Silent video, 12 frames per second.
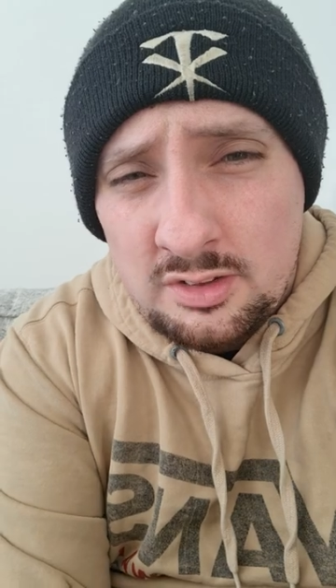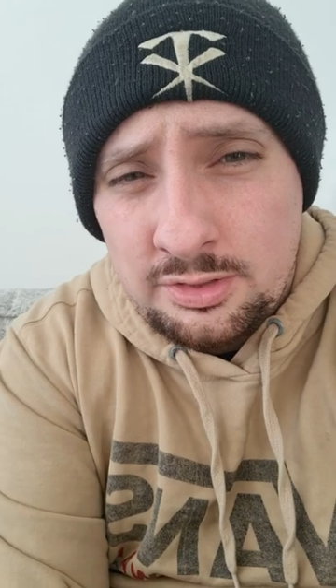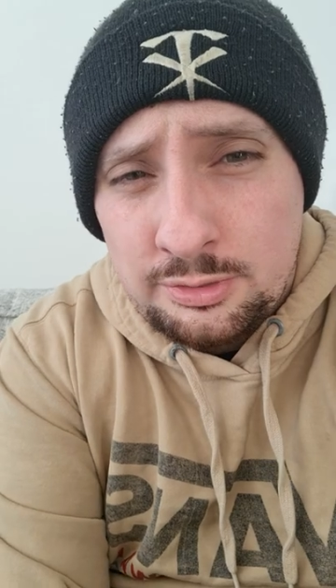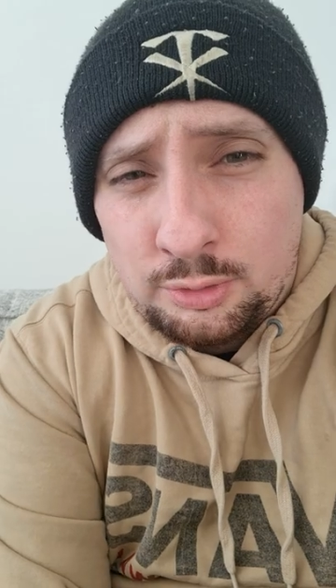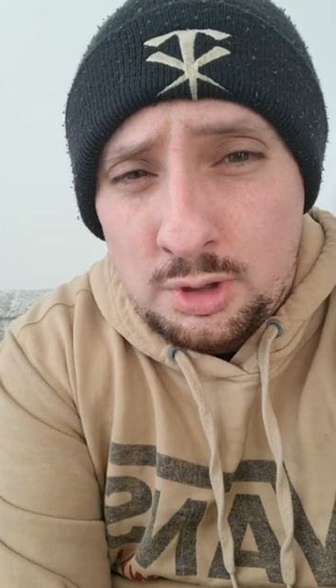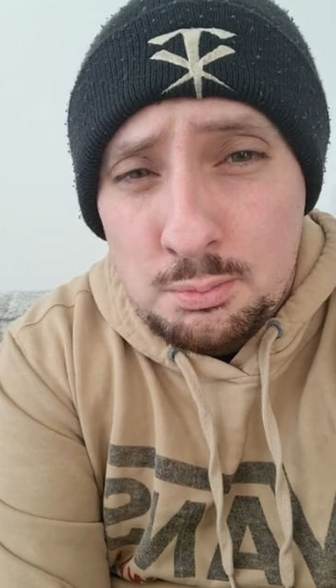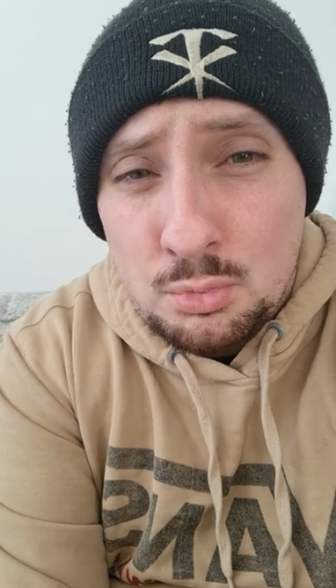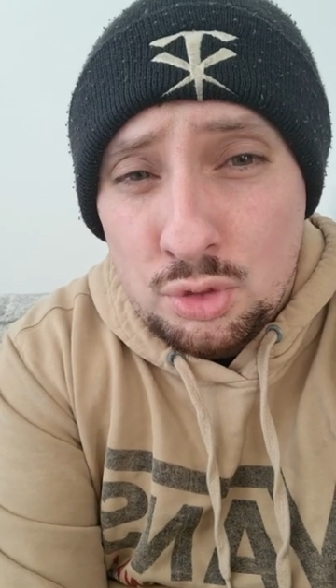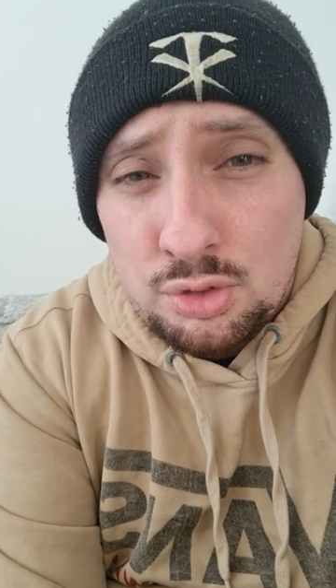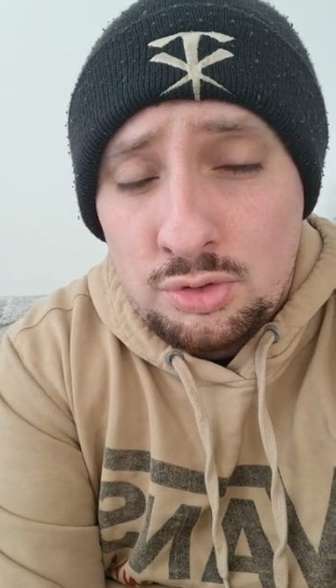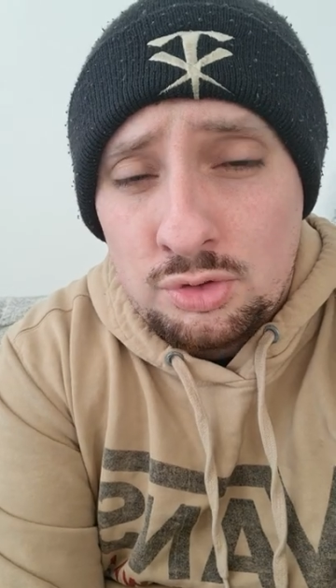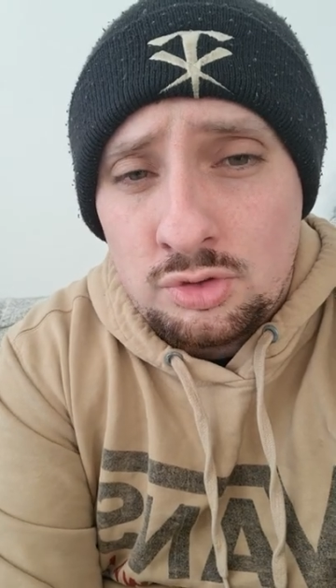3
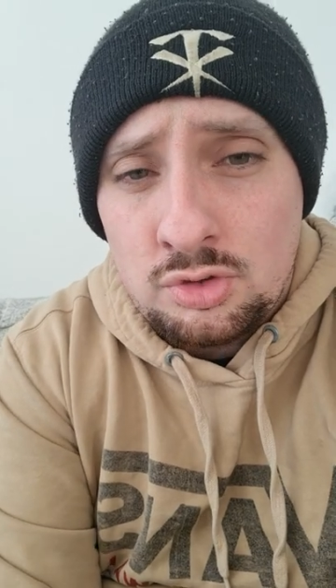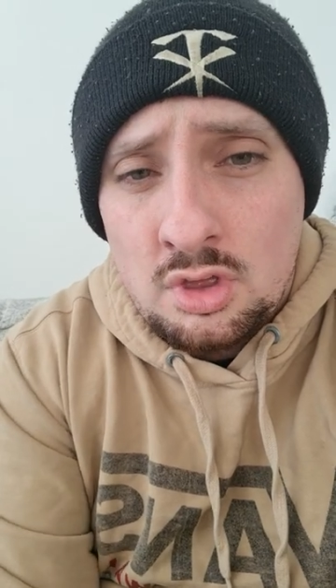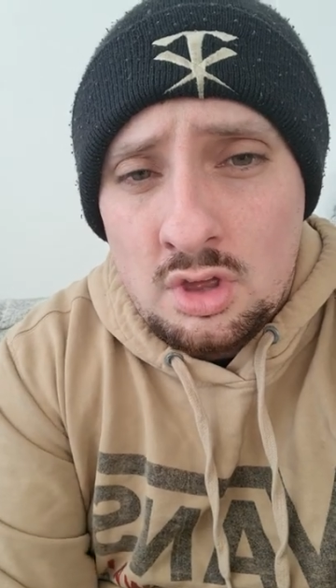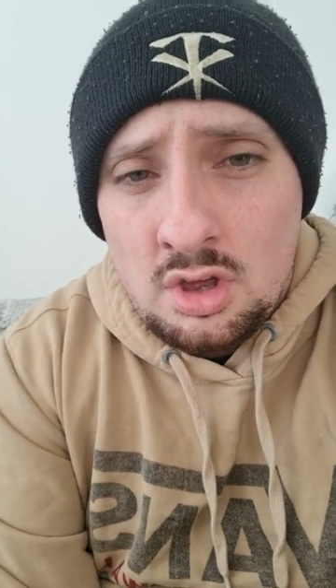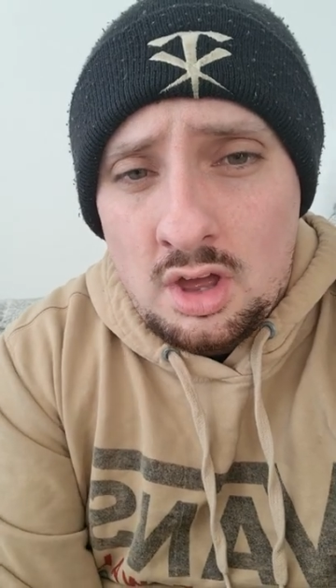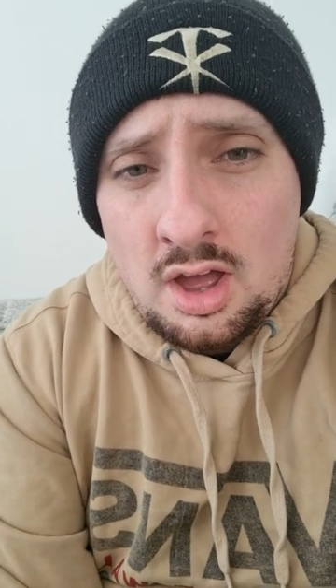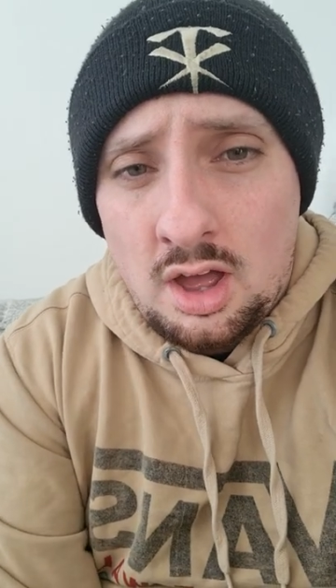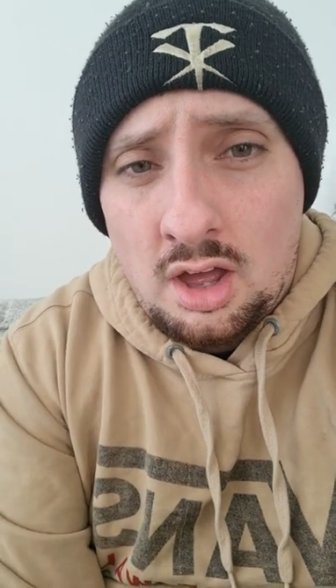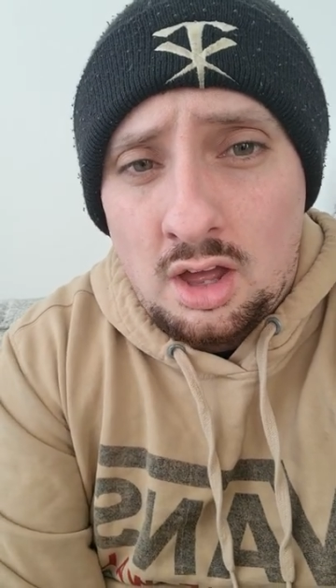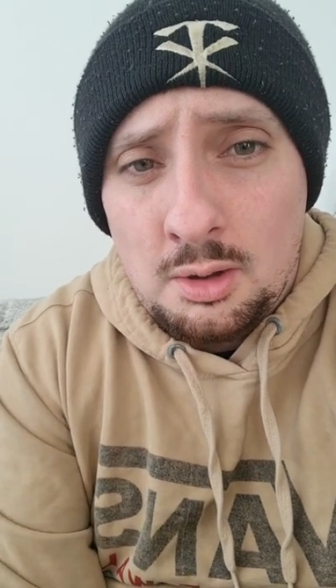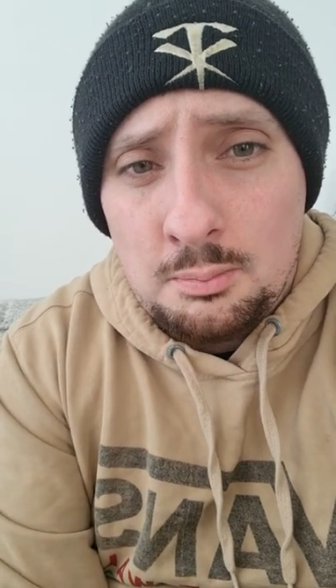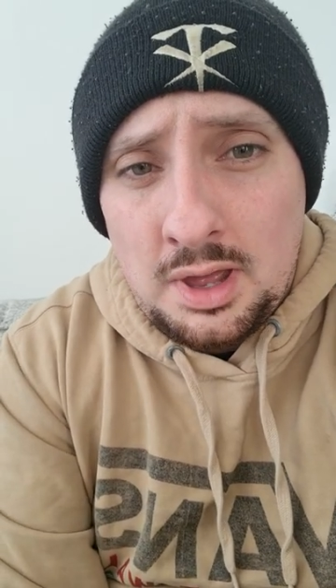months
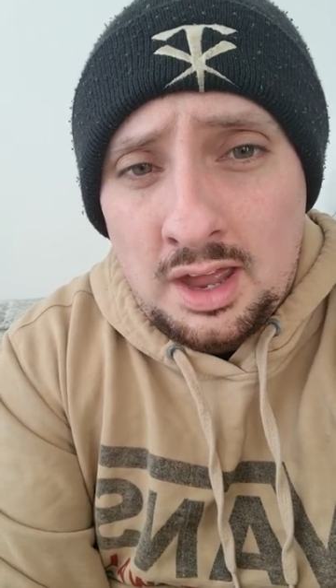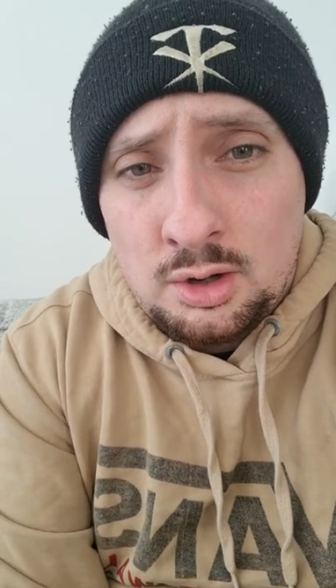out